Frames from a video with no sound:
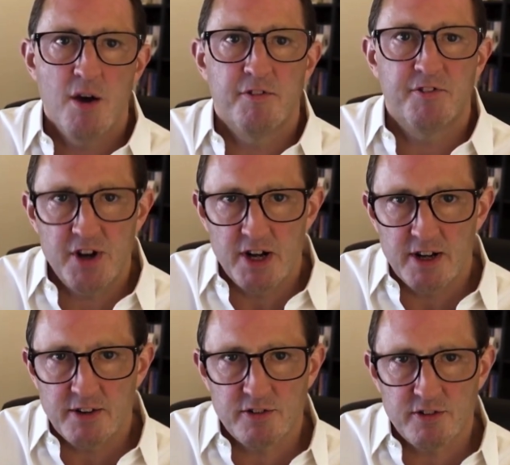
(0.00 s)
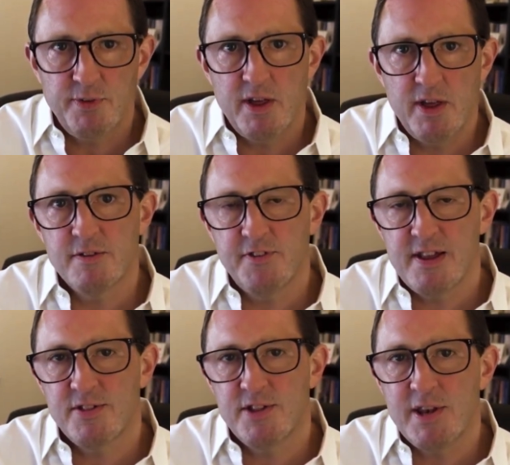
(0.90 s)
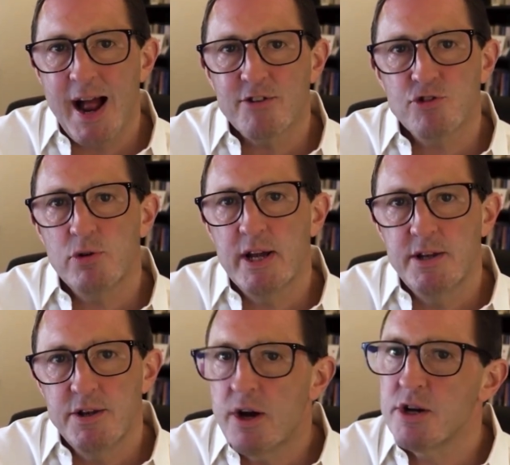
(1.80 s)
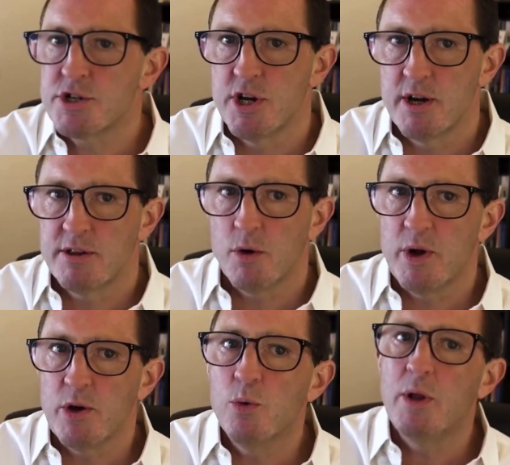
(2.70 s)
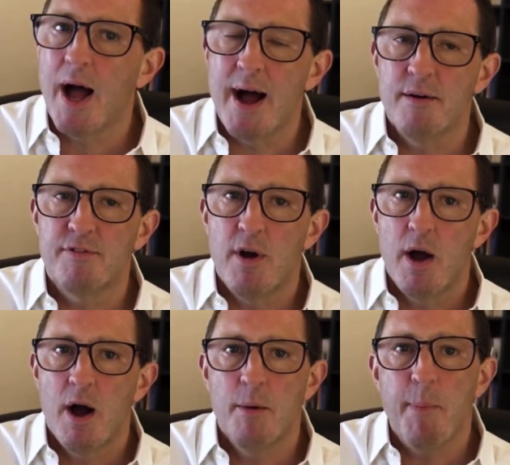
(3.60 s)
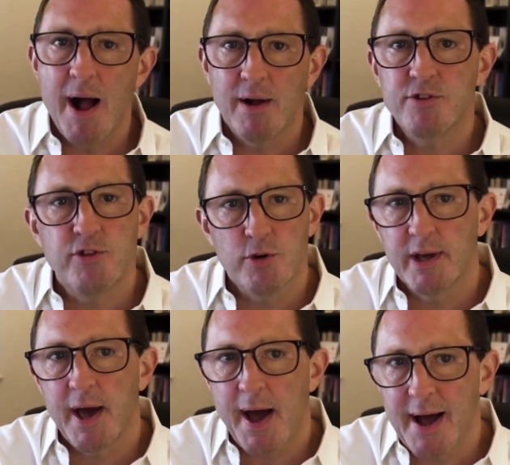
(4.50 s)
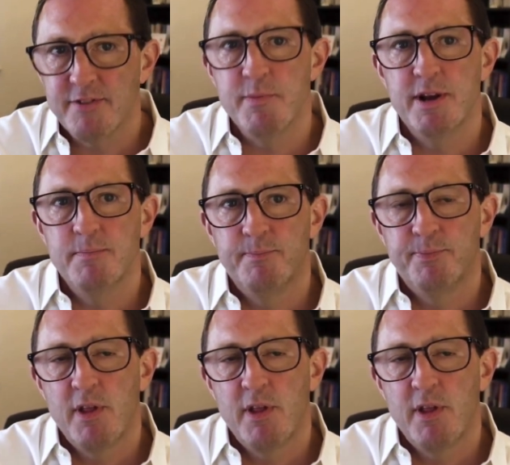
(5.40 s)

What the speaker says: First, it defeats the natural inertia that we all have about doing admin.